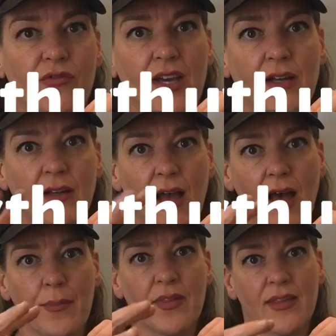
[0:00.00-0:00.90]
fill
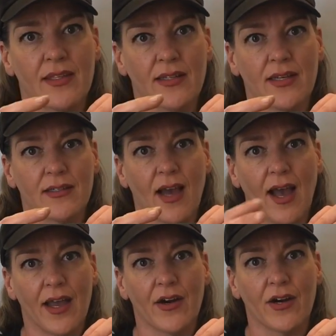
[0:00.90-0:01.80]
up this
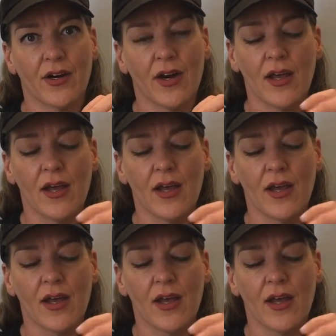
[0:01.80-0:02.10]
entire